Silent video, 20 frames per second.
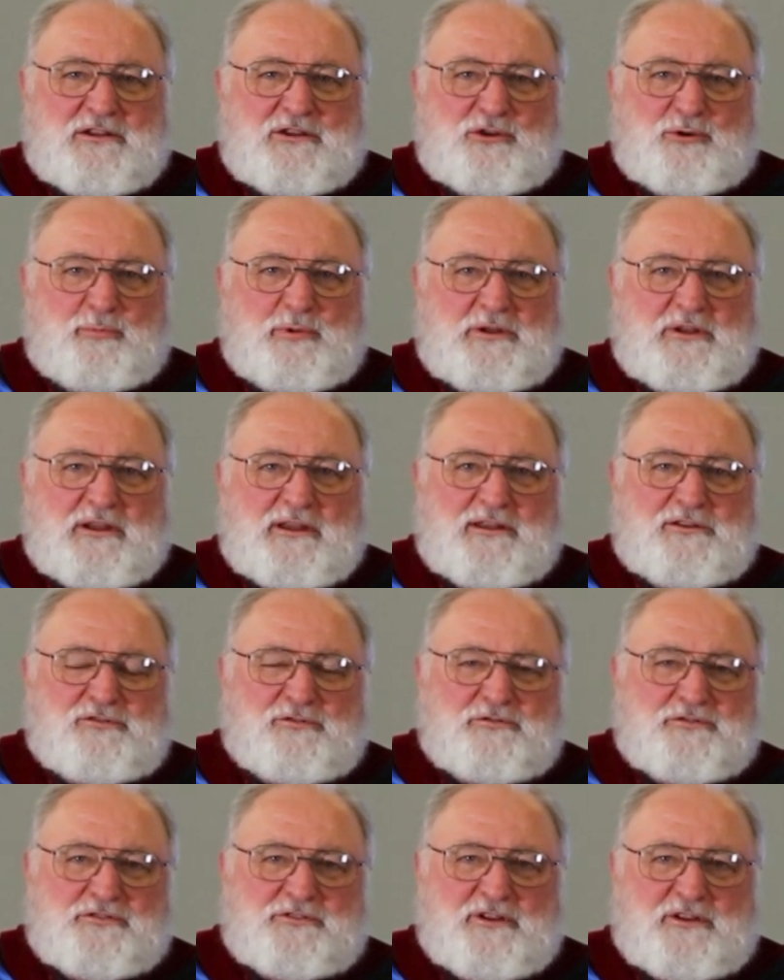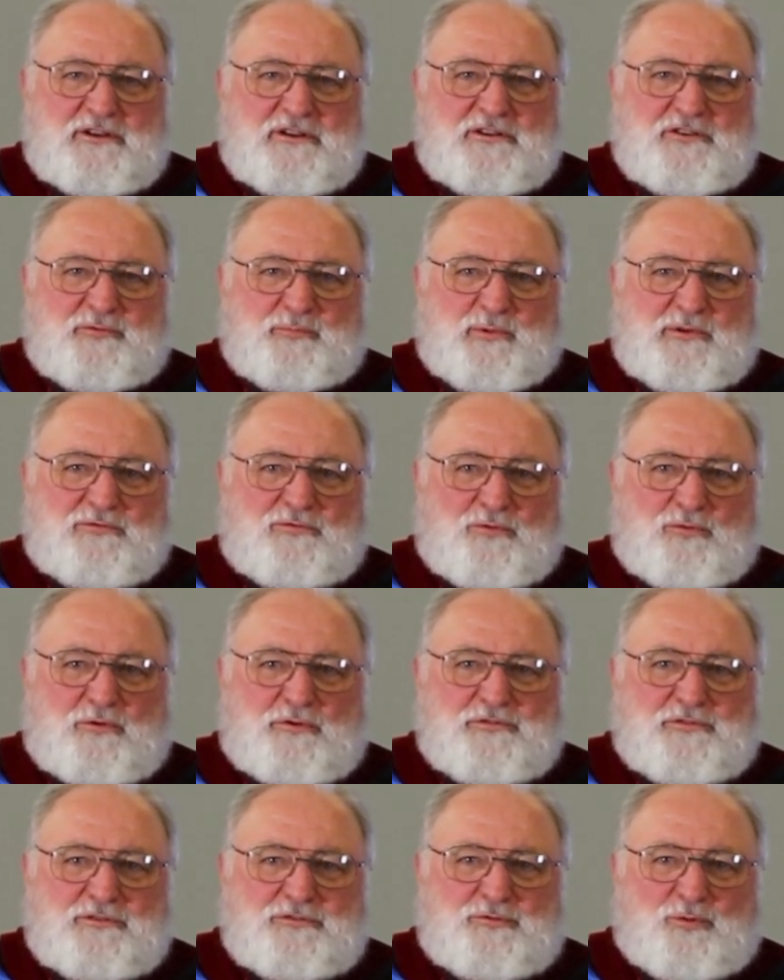you began your studies
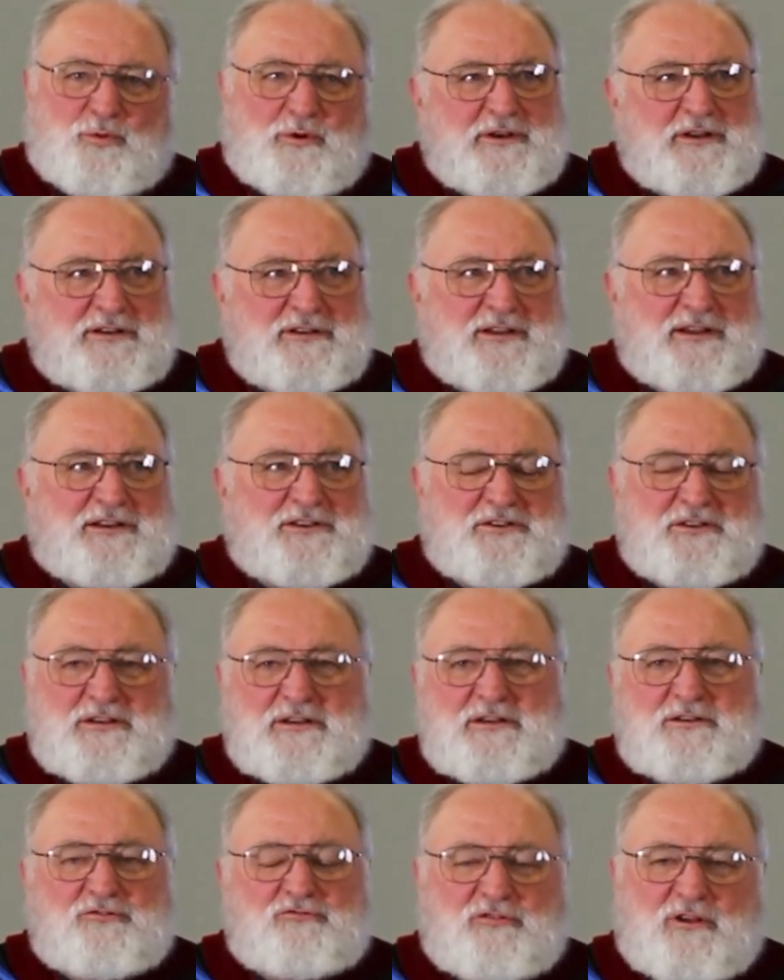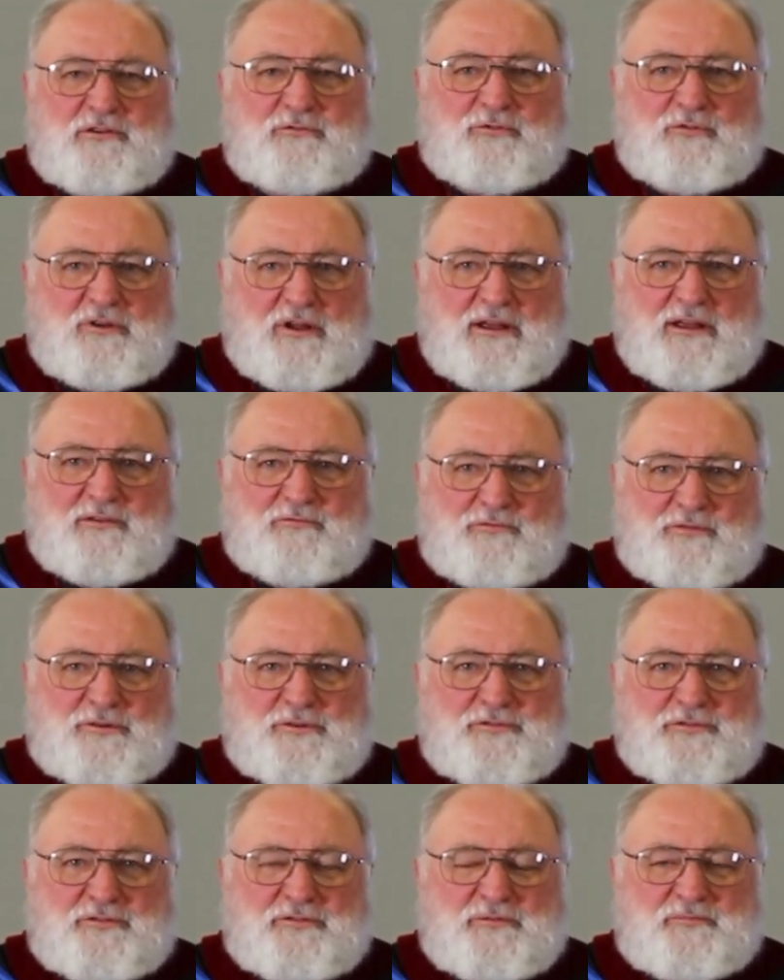before the 2019 General
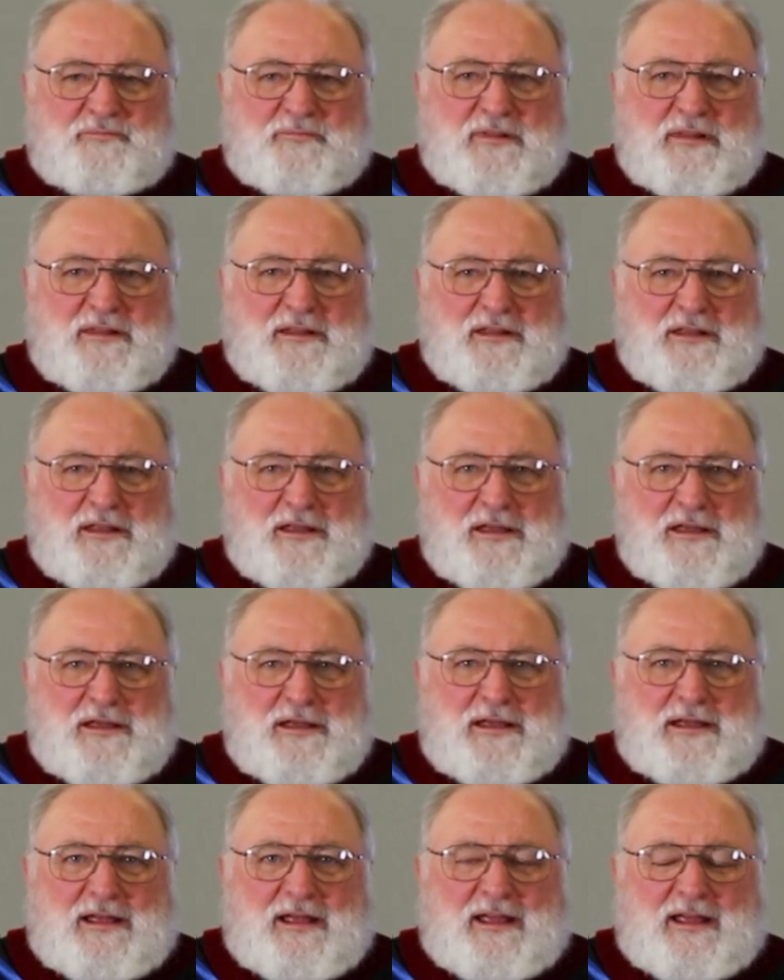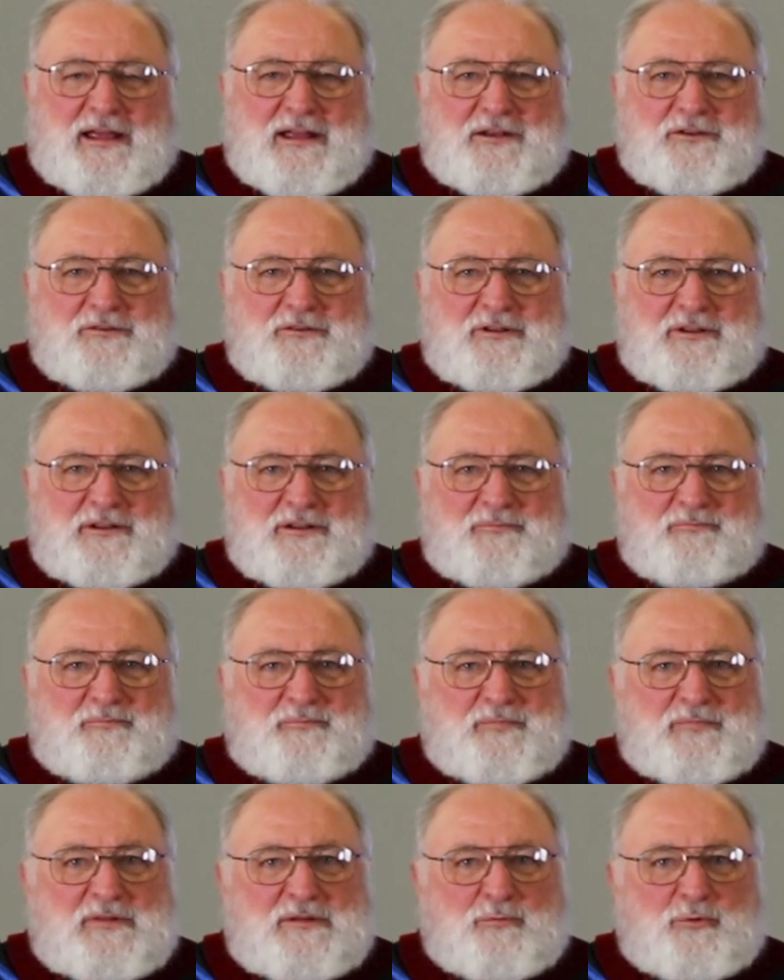Conference. and
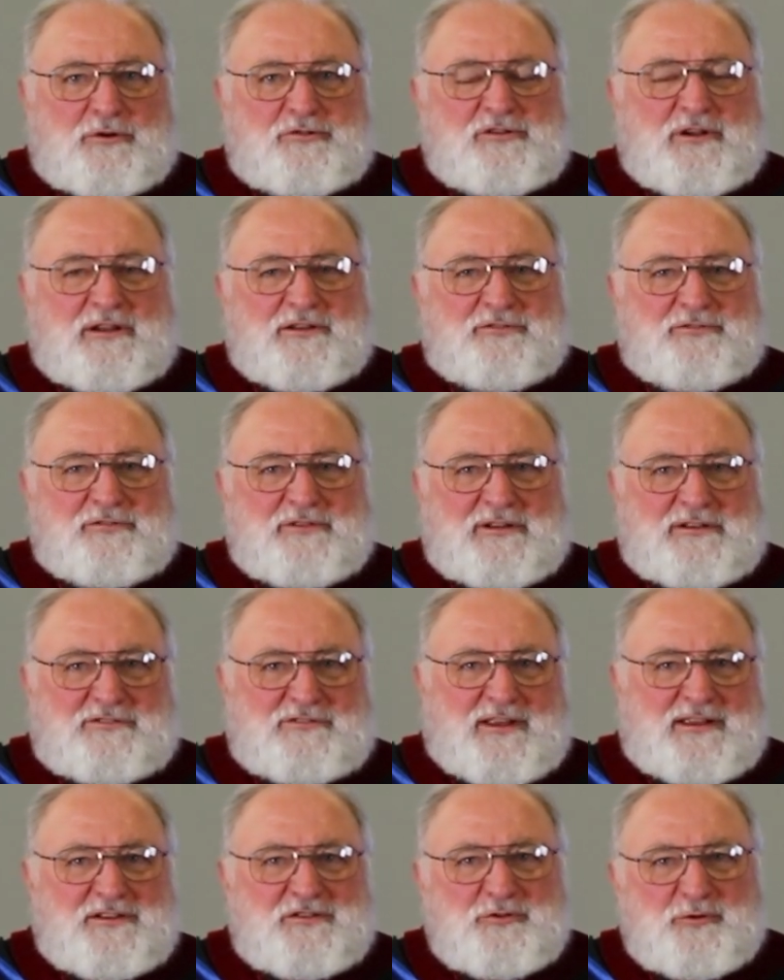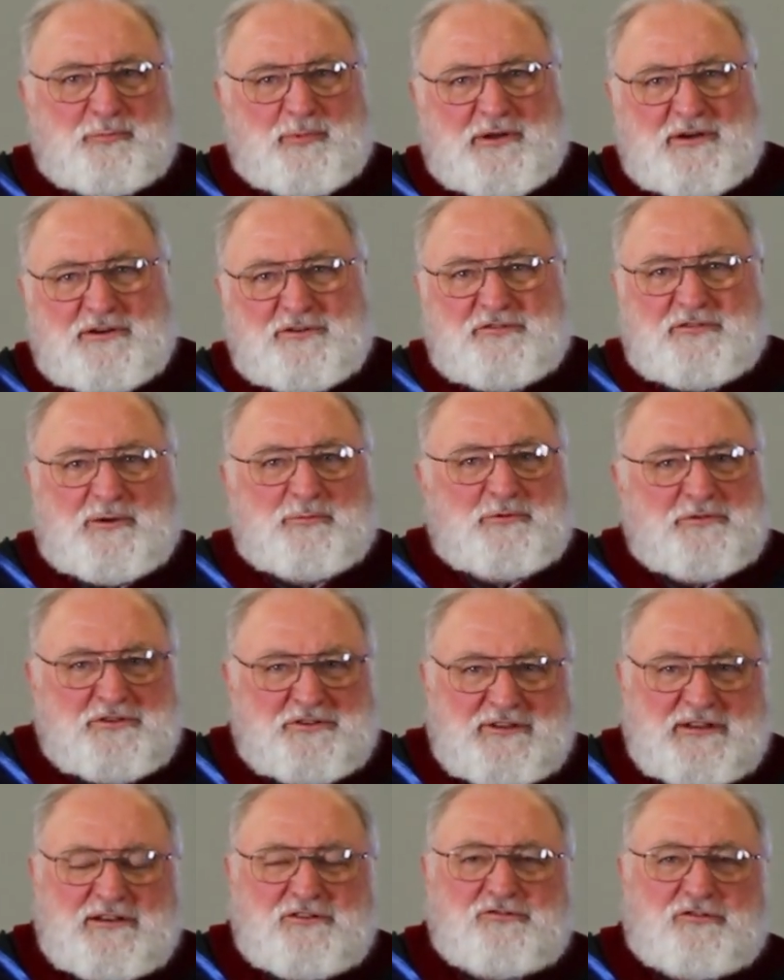which has exacerbated some of the
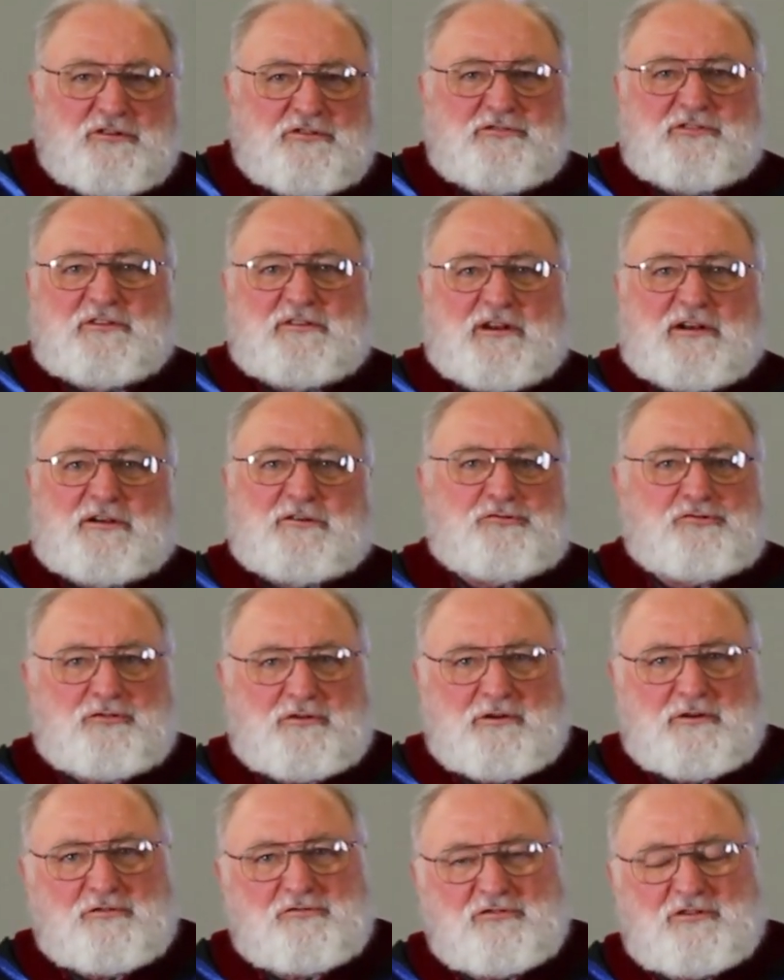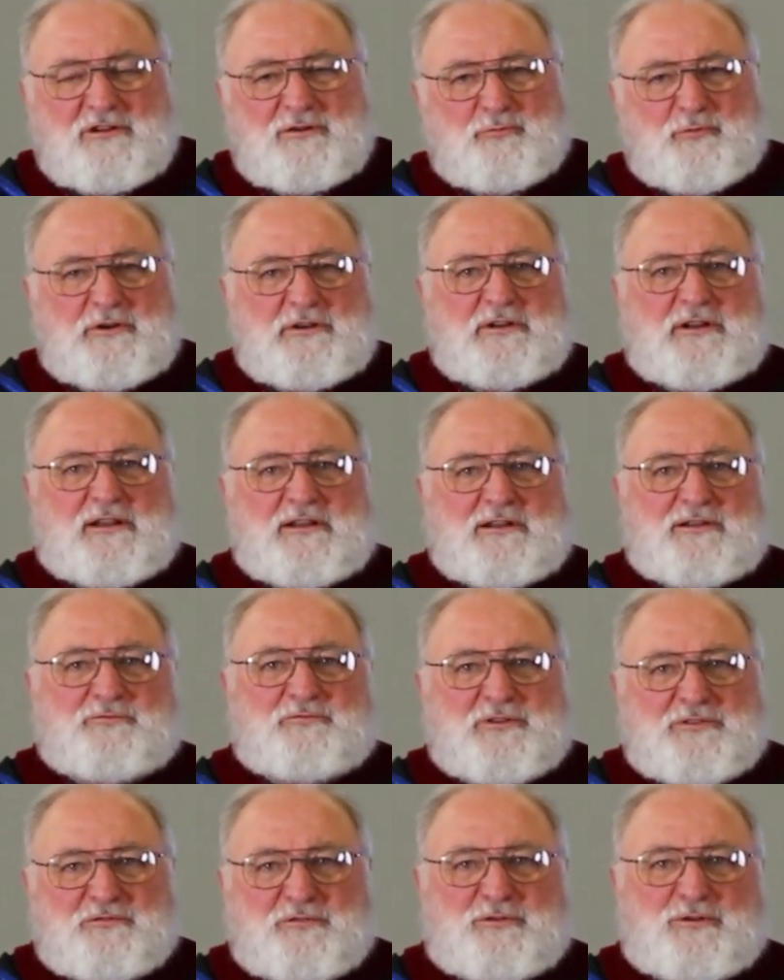tensions in our church, and we
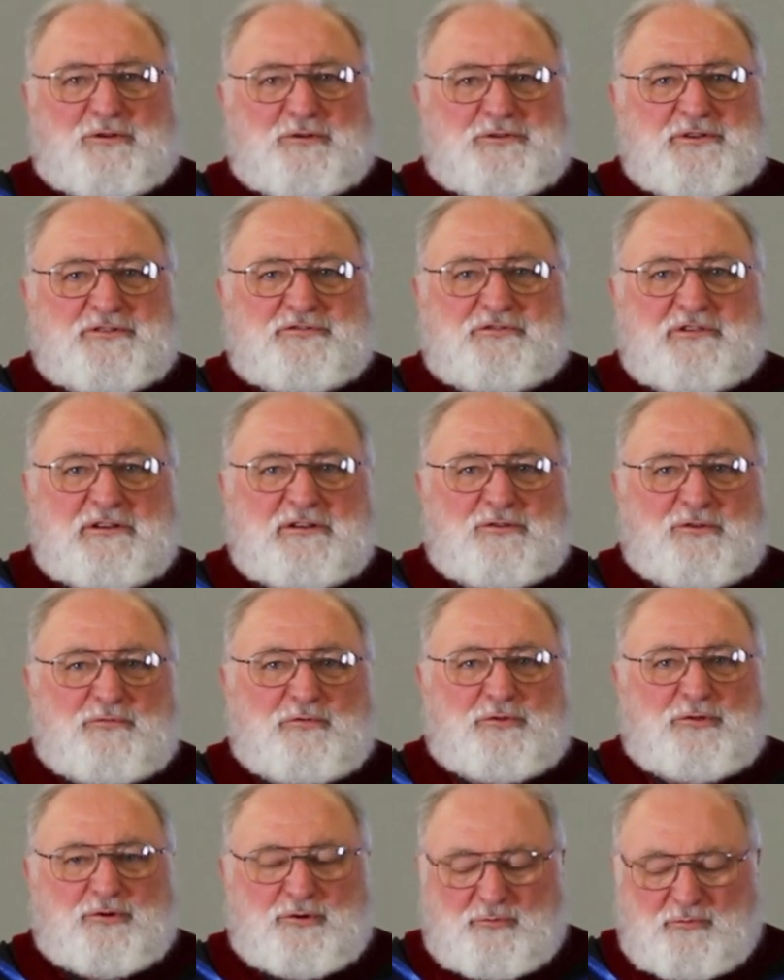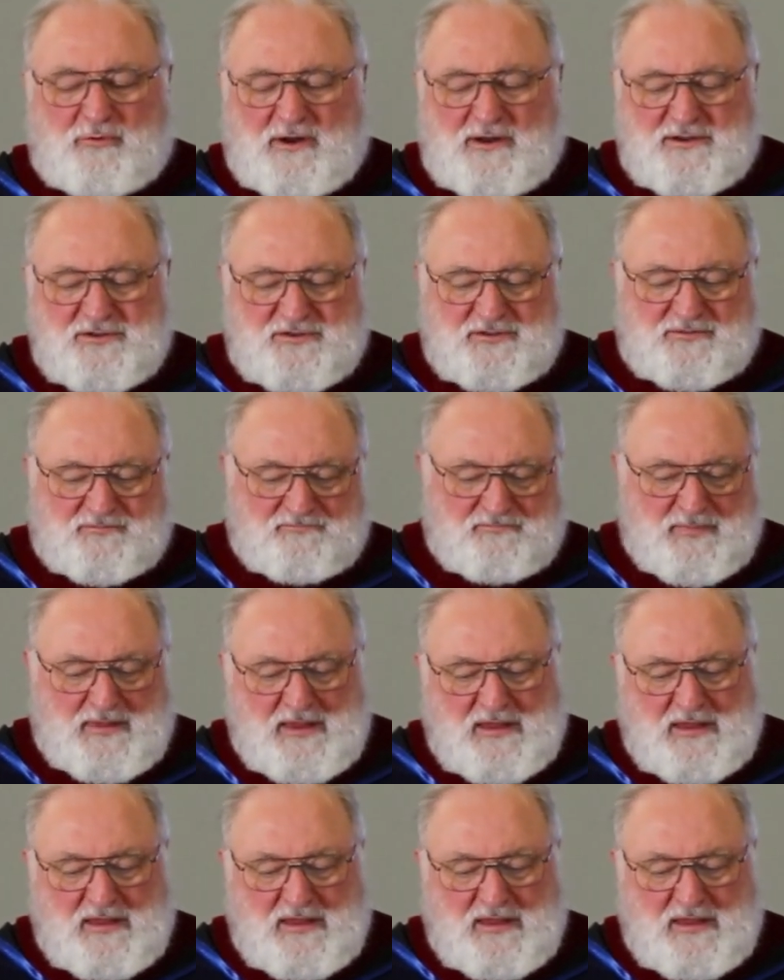have difficulty seeing over the horizon.